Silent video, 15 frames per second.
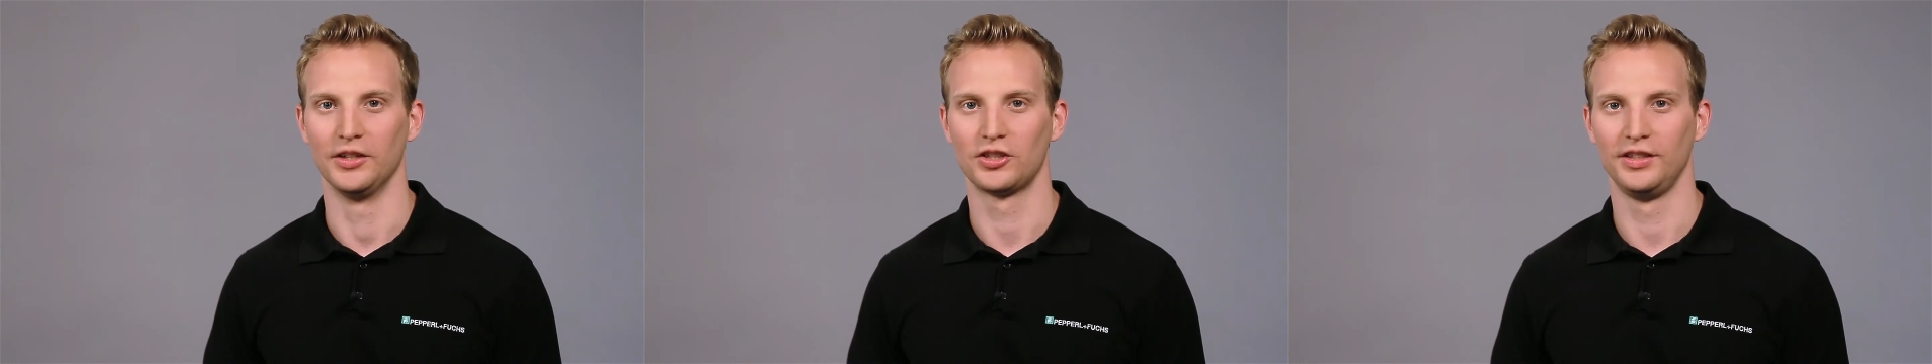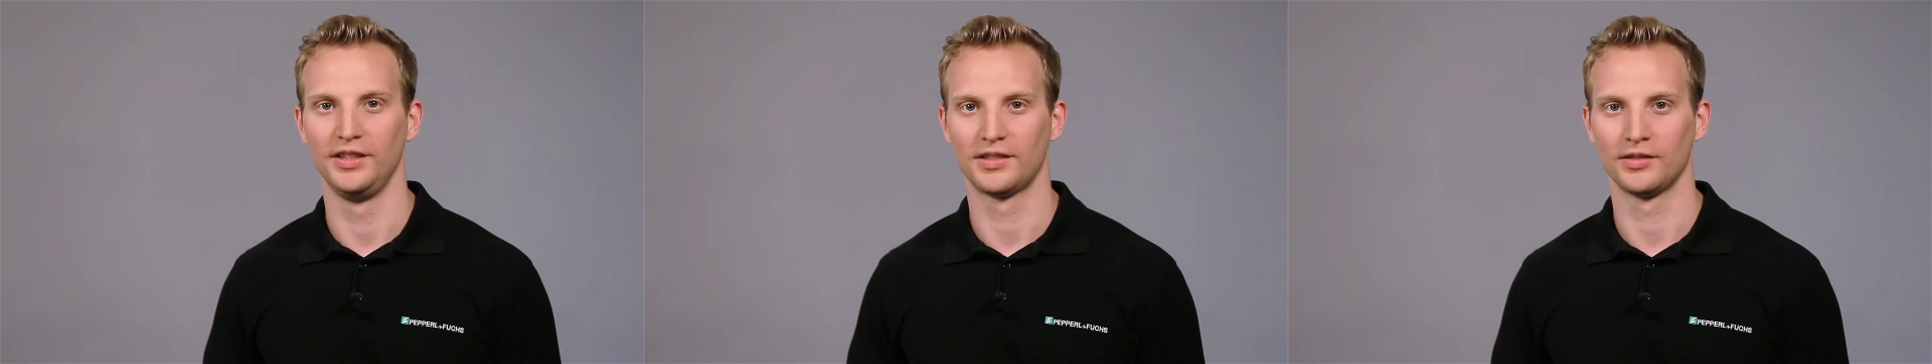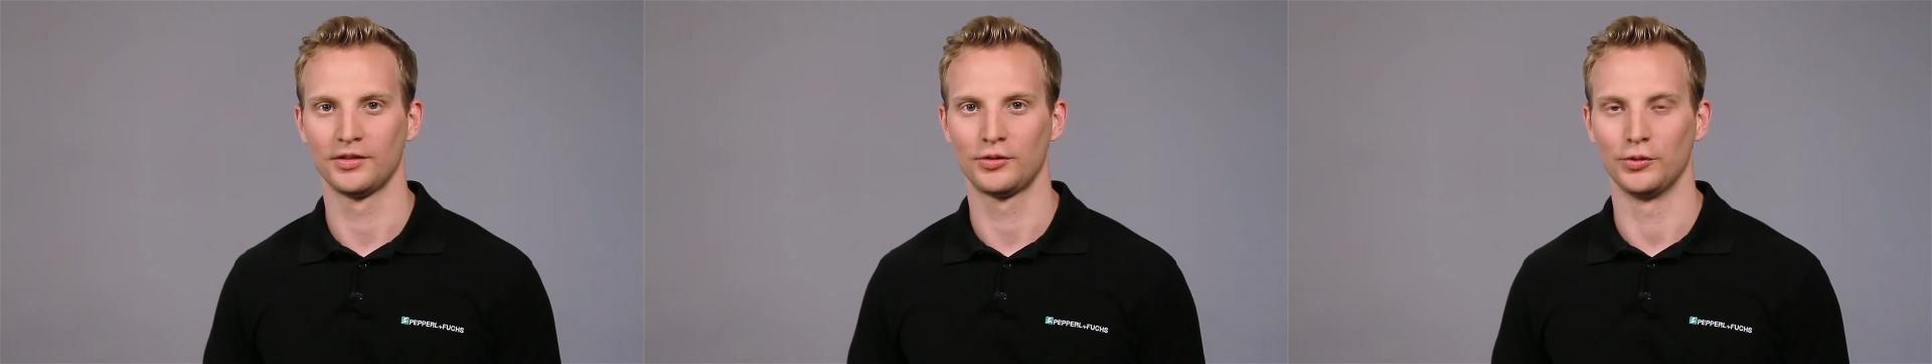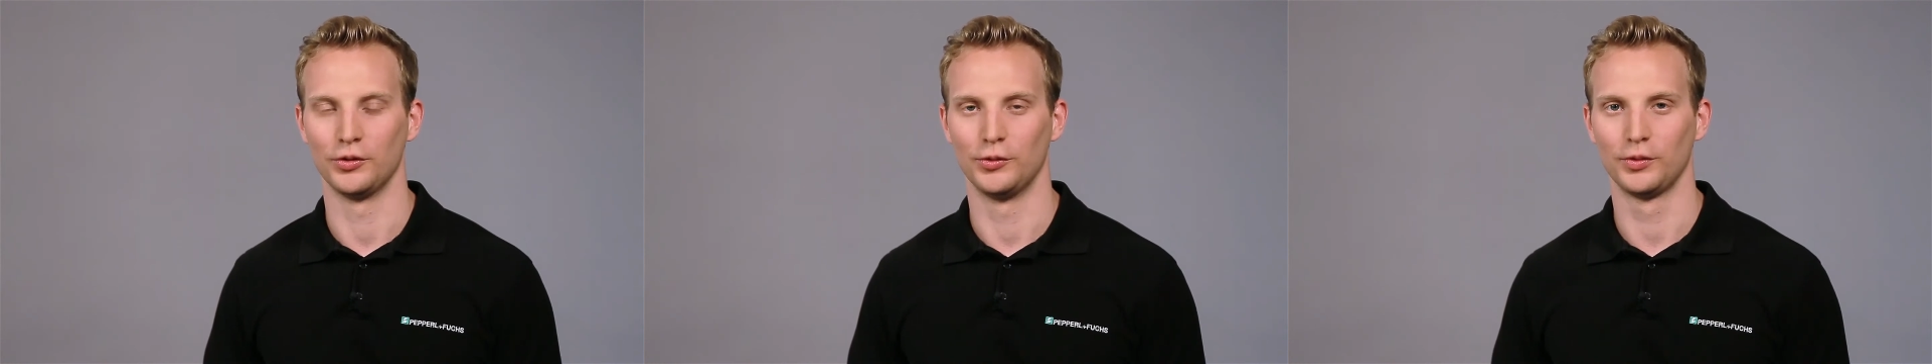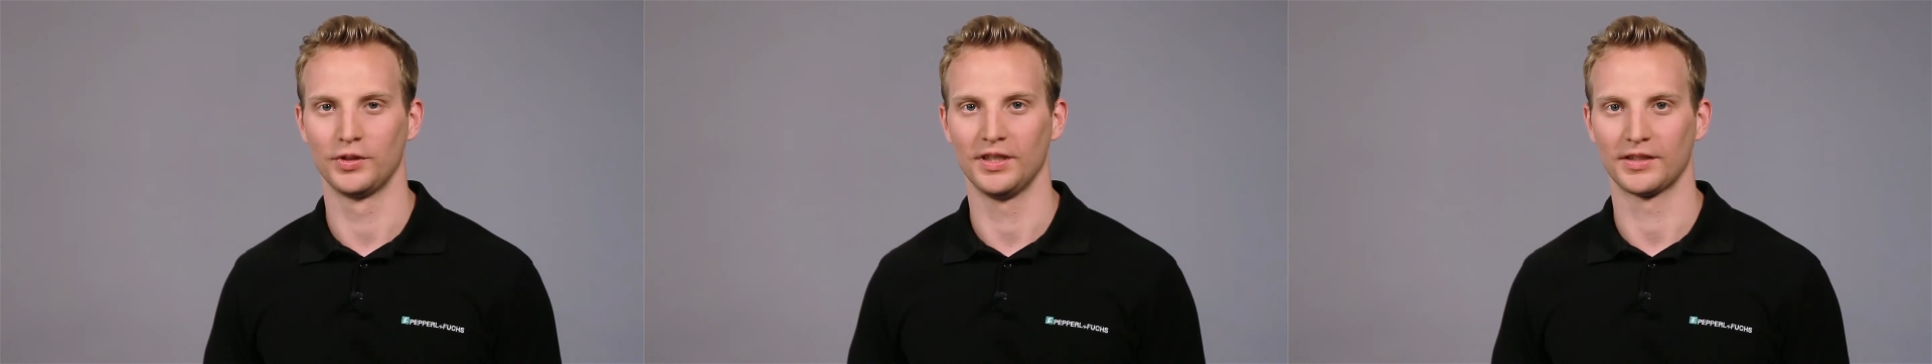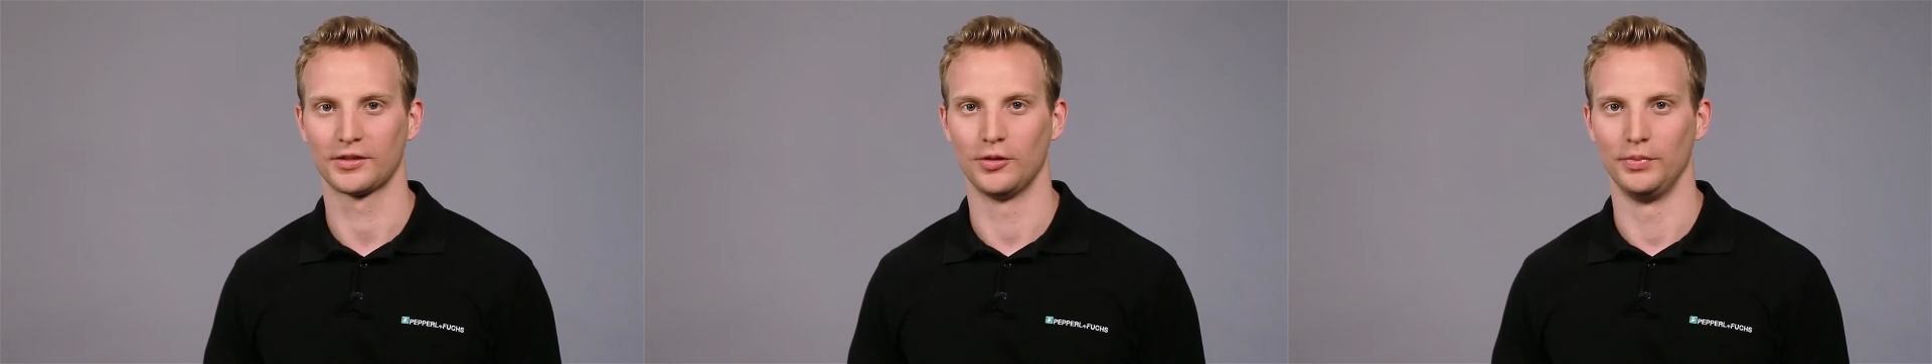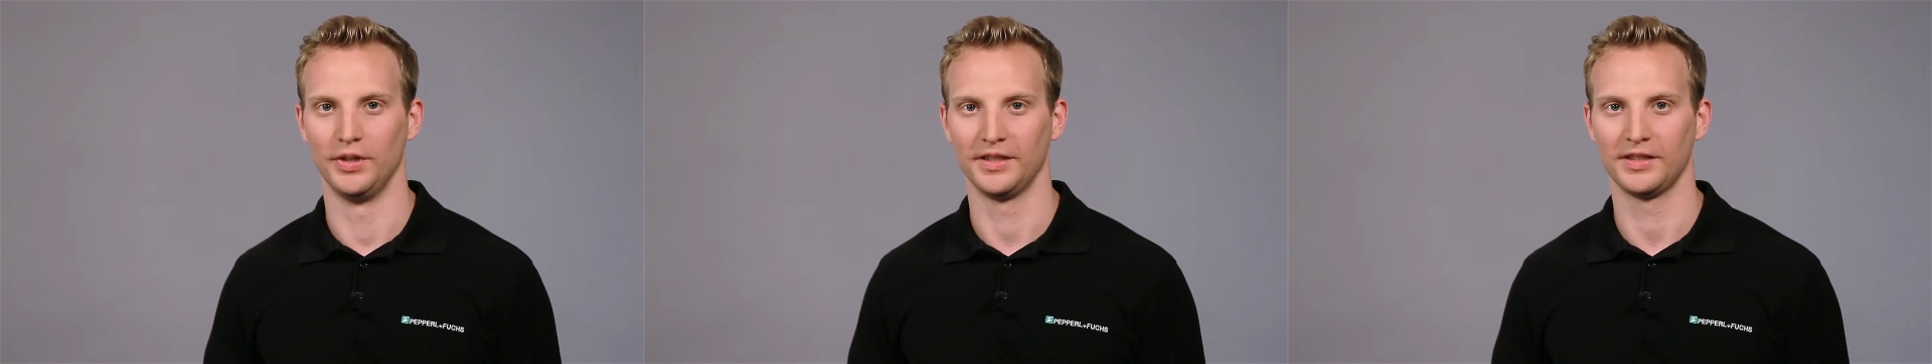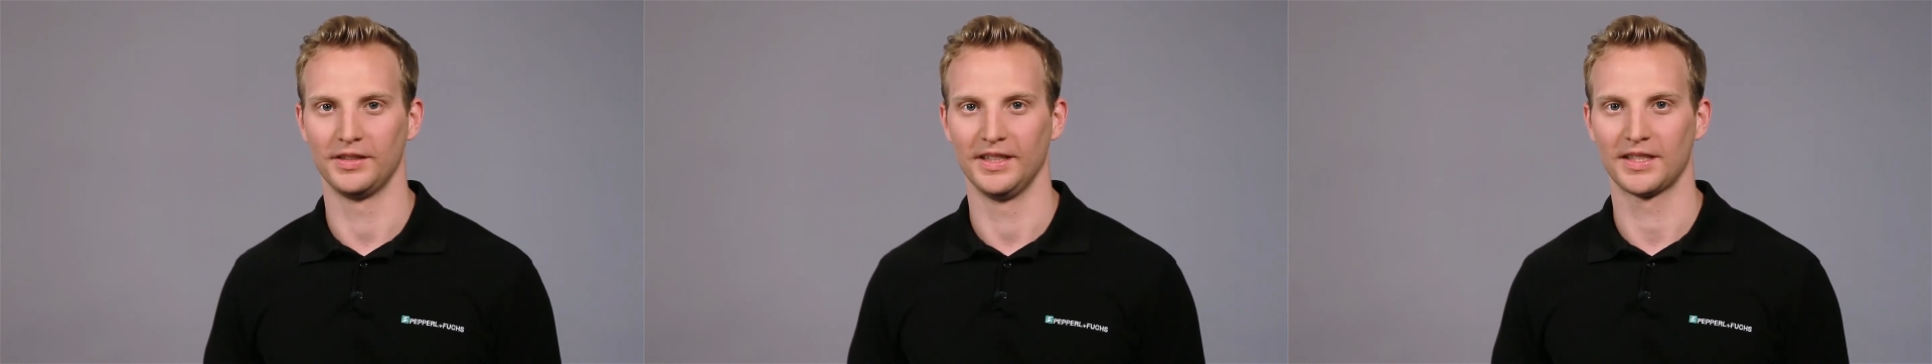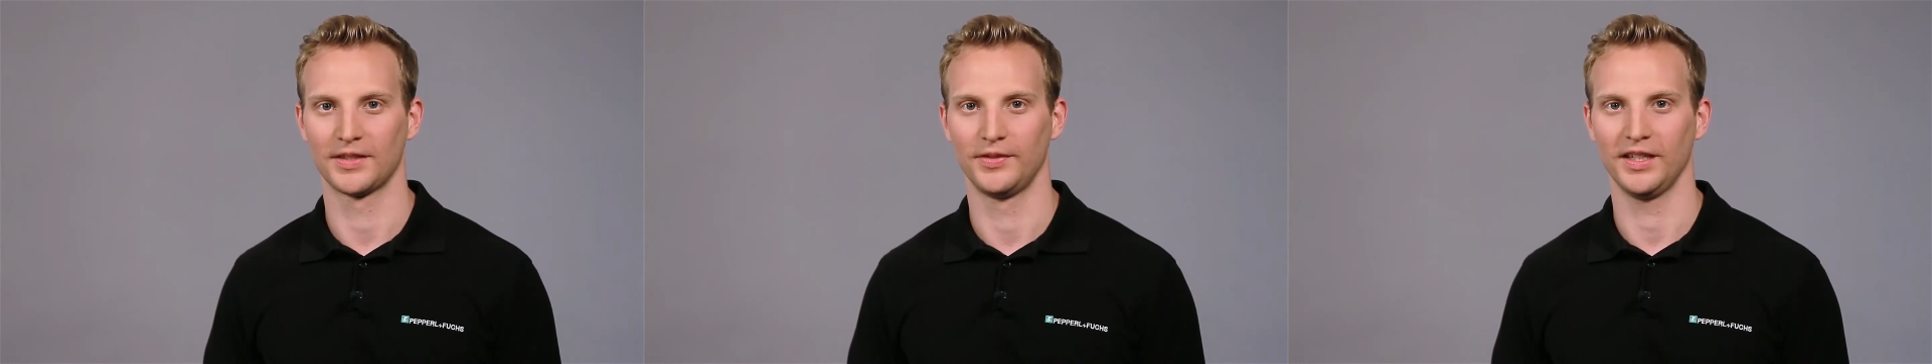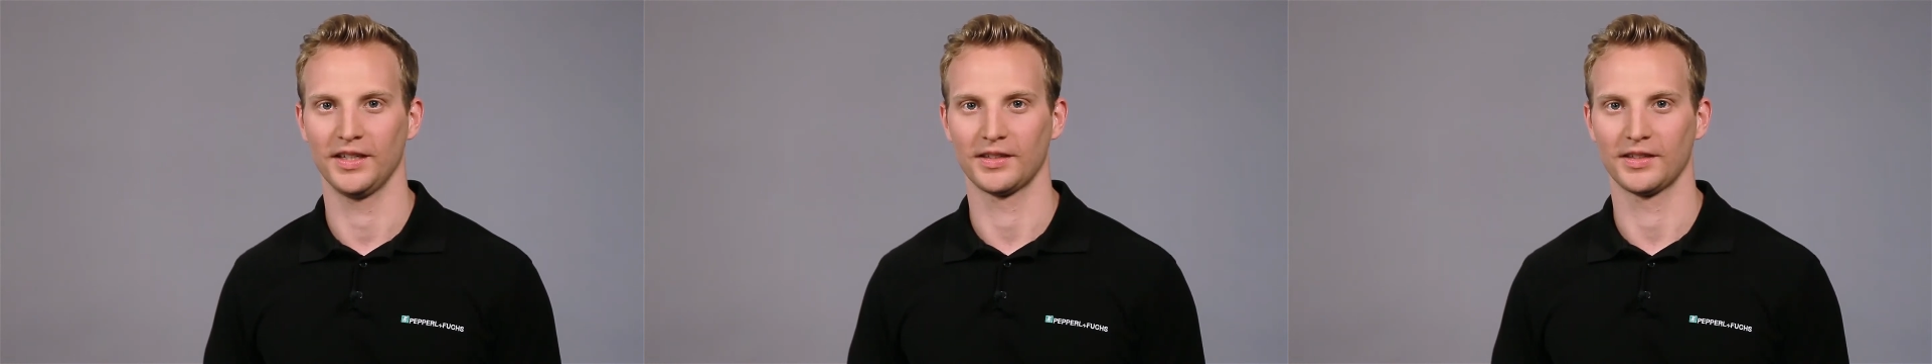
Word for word: Next, search the network for all